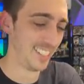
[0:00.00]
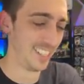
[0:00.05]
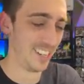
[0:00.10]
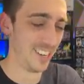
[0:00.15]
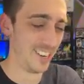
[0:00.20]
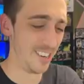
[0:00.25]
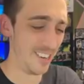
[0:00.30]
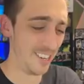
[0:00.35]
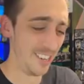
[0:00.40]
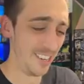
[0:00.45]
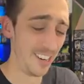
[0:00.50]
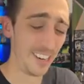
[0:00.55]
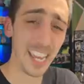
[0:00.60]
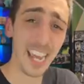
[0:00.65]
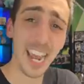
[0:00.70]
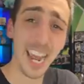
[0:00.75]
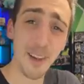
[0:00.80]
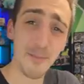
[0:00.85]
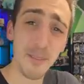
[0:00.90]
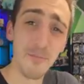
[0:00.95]
Oh,
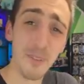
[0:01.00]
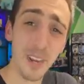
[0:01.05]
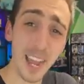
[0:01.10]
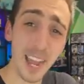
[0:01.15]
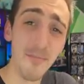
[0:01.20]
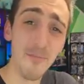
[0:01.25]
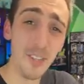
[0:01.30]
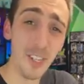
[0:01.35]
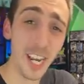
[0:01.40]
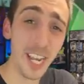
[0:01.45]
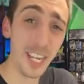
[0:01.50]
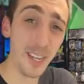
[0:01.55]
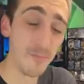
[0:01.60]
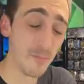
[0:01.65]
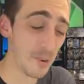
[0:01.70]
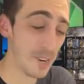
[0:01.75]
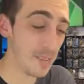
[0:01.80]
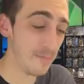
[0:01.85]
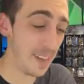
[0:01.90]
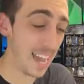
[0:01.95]
okay, I'm shaking
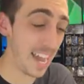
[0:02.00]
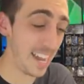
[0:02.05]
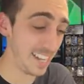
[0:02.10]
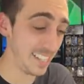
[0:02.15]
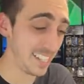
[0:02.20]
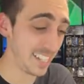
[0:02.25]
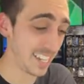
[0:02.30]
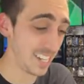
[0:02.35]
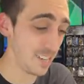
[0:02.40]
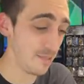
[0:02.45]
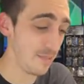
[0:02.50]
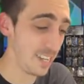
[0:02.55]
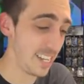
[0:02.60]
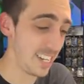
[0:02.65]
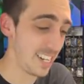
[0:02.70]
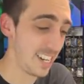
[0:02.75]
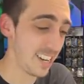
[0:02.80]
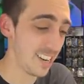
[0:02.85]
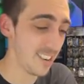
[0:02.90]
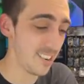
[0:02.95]
pretty bad. Is it gonna be
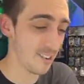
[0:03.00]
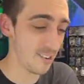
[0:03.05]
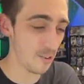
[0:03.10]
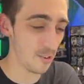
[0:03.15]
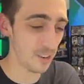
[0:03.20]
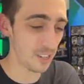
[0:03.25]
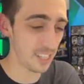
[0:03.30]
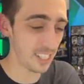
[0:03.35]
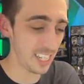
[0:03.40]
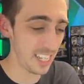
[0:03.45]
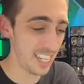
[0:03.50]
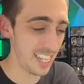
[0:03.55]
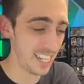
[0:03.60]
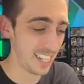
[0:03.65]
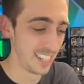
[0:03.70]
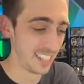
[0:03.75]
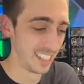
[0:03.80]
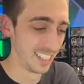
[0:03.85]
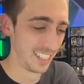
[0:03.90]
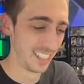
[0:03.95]
in here? Horsea,
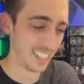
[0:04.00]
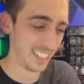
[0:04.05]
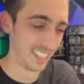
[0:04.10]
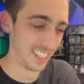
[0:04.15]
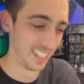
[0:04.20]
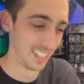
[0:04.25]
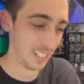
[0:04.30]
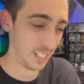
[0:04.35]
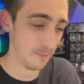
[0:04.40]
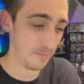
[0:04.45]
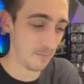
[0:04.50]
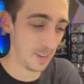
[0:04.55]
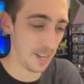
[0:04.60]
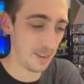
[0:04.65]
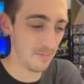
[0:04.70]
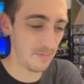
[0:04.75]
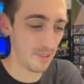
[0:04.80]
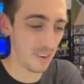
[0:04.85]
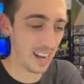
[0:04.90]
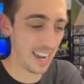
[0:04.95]

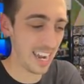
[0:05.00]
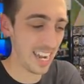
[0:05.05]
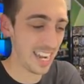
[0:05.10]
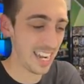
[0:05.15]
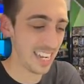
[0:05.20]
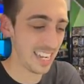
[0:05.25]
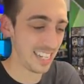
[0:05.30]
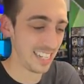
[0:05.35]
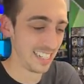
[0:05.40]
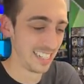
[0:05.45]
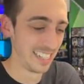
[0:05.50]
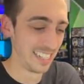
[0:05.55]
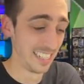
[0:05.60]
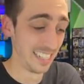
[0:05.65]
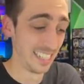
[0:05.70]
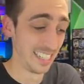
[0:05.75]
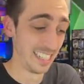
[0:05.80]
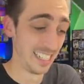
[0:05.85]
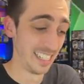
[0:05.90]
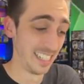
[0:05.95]
Mudbray,
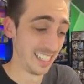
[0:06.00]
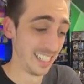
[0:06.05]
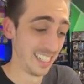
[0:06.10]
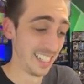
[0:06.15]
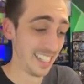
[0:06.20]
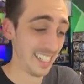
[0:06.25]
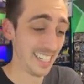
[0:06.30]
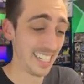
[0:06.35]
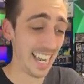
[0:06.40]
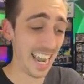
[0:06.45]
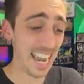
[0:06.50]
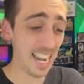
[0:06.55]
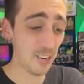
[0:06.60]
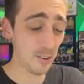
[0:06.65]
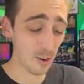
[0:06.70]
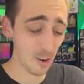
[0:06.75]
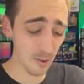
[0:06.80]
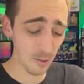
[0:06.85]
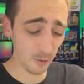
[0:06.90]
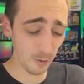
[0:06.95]

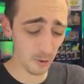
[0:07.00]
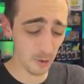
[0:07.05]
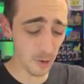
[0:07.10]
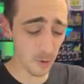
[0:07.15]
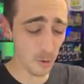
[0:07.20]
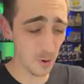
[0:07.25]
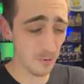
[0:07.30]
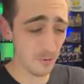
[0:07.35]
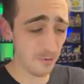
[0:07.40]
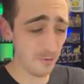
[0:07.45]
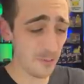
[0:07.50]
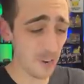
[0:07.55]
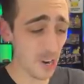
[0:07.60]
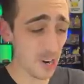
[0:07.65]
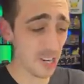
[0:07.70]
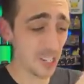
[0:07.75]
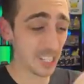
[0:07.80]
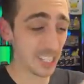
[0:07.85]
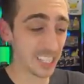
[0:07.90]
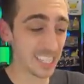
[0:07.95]
Tangrowth for the
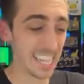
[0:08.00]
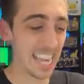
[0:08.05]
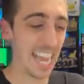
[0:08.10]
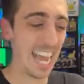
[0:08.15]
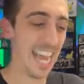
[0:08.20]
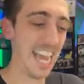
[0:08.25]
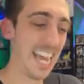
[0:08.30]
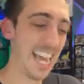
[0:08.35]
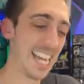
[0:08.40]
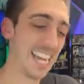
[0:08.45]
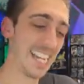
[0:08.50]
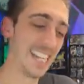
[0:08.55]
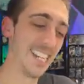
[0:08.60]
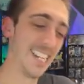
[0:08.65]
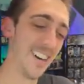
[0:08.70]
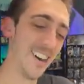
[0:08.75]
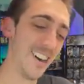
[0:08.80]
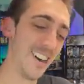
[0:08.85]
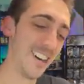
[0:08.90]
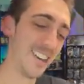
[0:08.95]
reverse, and a
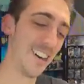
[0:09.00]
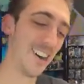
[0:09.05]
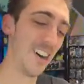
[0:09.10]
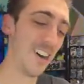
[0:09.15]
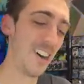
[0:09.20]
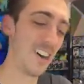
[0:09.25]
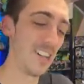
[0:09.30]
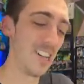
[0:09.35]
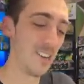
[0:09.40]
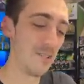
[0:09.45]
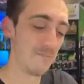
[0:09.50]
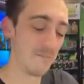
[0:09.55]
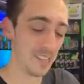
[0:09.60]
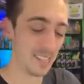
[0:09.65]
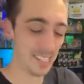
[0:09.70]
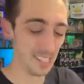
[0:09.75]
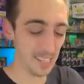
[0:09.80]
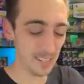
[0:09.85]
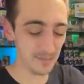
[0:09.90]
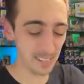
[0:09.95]
non-holo
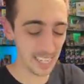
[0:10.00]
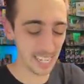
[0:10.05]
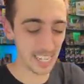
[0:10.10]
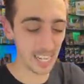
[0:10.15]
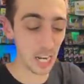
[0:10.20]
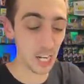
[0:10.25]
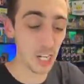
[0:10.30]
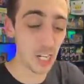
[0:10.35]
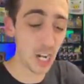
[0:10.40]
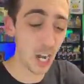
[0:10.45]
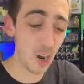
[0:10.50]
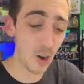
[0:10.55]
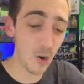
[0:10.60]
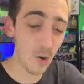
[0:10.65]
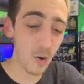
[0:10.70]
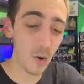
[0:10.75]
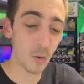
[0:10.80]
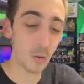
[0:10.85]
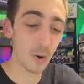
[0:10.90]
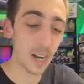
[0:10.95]
Passimian.
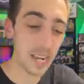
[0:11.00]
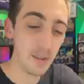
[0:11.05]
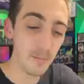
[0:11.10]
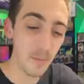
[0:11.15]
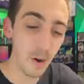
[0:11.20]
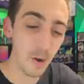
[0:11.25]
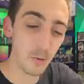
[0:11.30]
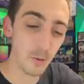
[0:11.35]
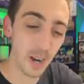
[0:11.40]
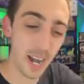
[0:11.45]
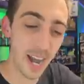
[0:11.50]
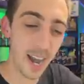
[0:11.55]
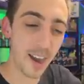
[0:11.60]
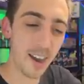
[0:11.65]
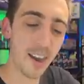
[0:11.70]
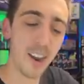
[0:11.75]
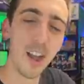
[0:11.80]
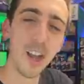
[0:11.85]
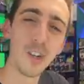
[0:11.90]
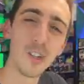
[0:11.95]
No rainbow
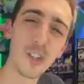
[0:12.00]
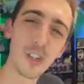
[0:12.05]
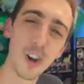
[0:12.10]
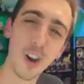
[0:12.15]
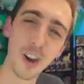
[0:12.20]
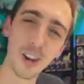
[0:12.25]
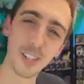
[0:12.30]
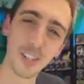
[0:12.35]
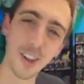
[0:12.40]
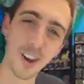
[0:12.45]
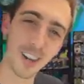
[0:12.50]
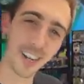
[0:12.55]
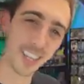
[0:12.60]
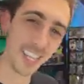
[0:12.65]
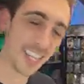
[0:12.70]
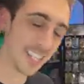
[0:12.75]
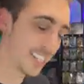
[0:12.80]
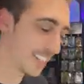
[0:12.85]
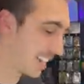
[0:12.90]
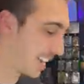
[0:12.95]
rare Charizard
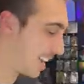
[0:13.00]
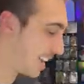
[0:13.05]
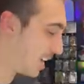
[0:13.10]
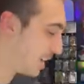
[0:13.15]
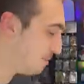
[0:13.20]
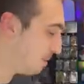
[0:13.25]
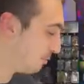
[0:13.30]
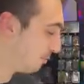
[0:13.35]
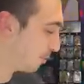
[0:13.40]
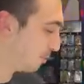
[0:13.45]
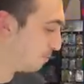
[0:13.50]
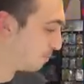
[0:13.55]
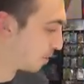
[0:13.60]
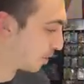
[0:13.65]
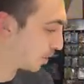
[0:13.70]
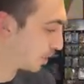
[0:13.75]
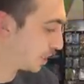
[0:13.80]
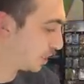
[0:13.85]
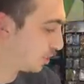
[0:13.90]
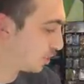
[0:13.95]
this time from
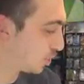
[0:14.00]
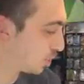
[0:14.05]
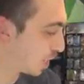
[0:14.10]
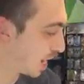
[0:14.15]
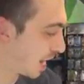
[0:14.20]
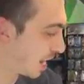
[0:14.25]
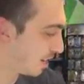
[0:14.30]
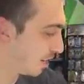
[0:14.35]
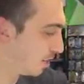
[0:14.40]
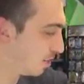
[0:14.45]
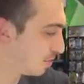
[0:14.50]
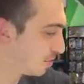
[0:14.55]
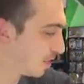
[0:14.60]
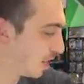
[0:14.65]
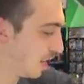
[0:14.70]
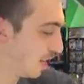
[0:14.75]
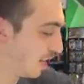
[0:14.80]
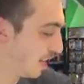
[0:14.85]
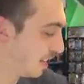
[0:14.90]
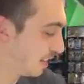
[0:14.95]
Burning Shadows.
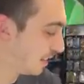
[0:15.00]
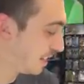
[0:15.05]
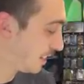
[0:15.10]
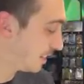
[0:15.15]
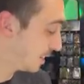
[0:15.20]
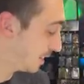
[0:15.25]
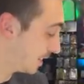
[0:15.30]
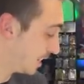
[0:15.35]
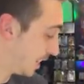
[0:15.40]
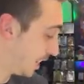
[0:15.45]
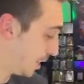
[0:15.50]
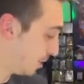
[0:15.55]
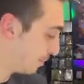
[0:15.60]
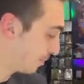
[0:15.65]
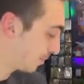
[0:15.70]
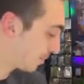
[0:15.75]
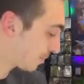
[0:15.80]
Let's see.